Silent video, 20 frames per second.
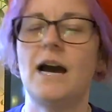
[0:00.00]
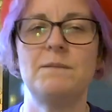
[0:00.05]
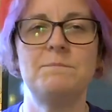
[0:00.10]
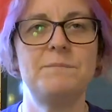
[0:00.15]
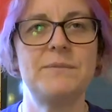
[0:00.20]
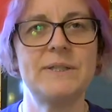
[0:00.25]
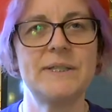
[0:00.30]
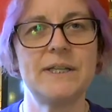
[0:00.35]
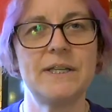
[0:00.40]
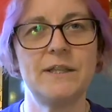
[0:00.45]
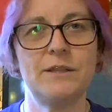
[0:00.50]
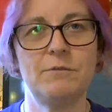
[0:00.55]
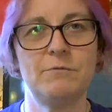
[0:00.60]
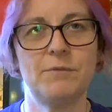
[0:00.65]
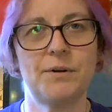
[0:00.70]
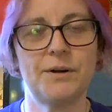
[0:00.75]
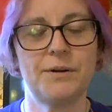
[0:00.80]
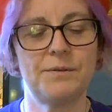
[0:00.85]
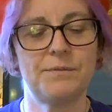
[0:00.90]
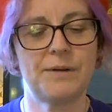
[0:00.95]
I'm missing the
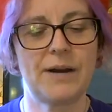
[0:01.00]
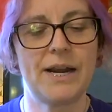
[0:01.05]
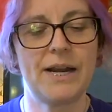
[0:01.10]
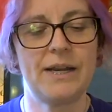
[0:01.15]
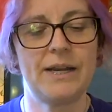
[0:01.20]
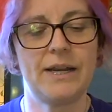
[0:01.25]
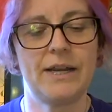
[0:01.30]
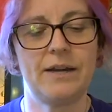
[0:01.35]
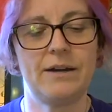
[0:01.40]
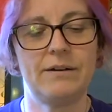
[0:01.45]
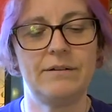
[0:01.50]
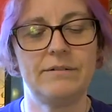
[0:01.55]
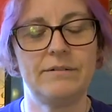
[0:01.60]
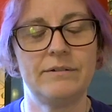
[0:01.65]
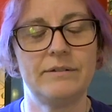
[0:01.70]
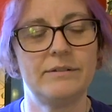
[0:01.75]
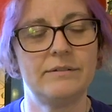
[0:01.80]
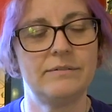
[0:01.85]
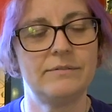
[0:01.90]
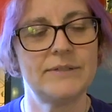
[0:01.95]
word right now.
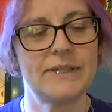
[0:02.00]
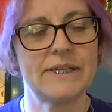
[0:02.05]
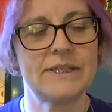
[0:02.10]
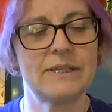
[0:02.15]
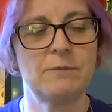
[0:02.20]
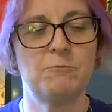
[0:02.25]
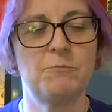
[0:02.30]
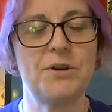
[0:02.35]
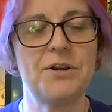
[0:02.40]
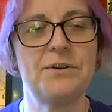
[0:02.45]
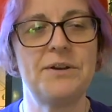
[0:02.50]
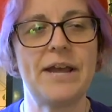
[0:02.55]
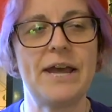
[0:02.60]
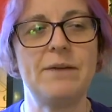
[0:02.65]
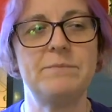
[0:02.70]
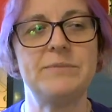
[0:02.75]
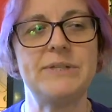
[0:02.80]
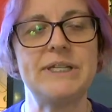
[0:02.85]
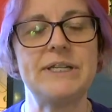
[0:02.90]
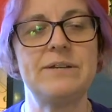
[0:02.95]
It's like some weird
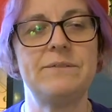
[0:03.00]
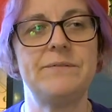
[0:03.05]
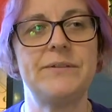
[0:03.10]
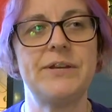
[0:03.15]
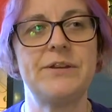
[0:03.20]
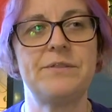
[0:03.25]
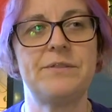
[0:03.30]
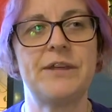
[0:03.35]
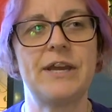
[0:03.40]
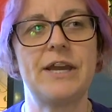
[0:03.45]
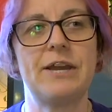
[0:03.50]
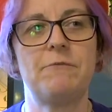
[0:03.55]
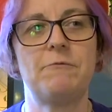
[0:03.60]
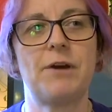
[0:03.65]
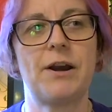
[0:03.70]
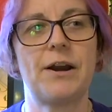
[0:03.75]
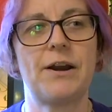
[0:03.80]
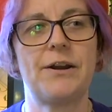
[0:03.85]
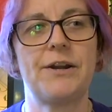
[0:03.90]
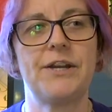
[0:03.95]
MTV thing
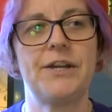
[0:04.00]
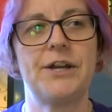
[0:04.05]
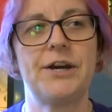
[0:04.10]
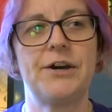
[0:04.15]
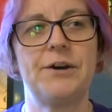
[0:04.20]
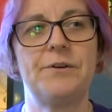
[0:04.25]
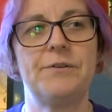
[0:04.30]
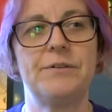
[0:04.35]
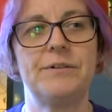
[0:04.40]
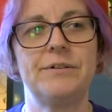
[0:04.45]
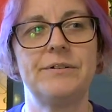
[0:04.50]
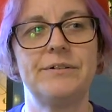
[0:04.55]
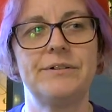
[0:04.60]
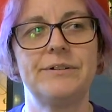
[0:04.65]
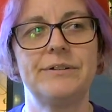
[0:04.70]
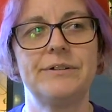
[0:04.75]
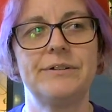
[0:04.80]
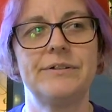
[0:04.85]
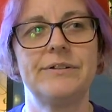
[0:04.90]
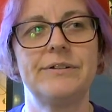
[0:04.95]
where, you know,
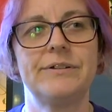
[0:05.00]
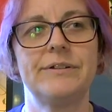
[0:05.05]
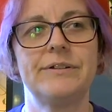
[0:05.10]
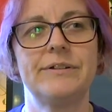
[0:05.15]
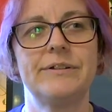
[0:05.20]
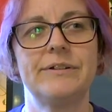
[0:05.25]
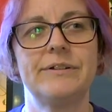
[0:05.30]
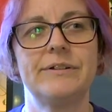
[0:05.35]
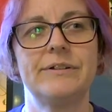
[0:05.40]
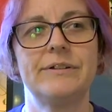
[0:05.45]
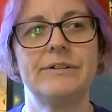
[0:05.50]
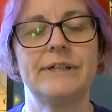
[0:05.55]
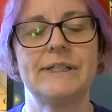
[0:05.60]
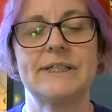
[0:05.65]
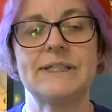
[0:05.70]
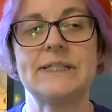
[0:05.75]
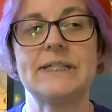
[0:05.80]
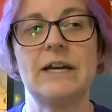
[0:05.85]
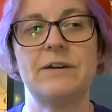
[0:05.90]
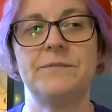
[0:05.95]

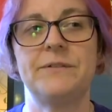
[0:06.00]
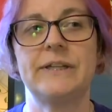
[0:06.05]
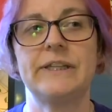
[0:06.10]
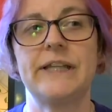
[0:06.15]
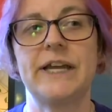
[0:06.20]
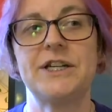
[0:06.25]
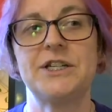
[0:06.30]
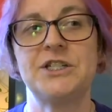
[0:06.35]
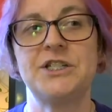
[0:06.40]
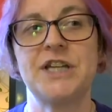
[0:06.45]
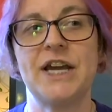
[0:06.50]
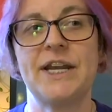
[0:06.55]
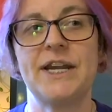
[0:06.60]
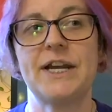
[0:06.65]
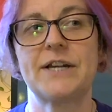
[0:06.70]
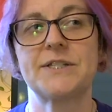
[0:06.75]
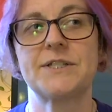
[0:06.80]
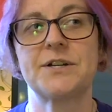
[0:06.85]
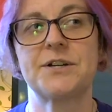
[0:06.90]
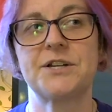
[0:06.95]
this is definitely like Gen
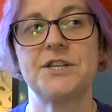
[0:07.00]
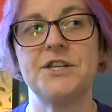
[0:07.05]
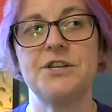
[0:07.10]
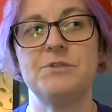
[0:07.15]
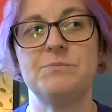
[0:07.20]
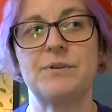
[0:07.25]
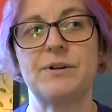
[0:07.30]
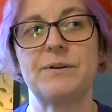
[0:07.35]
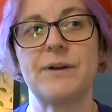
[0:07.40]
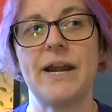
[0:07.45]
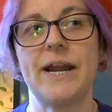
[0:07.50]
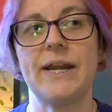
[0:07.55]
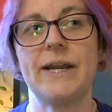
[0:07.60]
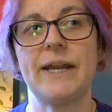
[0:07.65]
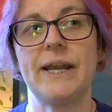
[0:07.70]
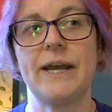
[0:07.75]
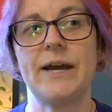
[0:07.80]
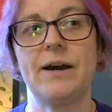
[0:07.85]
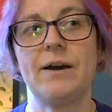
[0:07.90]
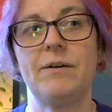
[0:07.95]
Xer humor right
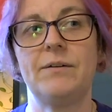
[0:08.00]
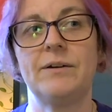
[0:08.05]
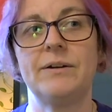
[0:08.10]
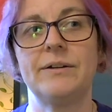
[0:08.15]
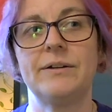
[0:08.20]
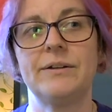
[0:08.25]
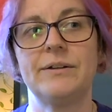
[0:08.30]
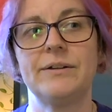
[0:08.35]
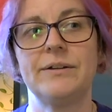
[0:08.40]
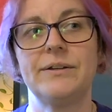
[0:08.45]
now.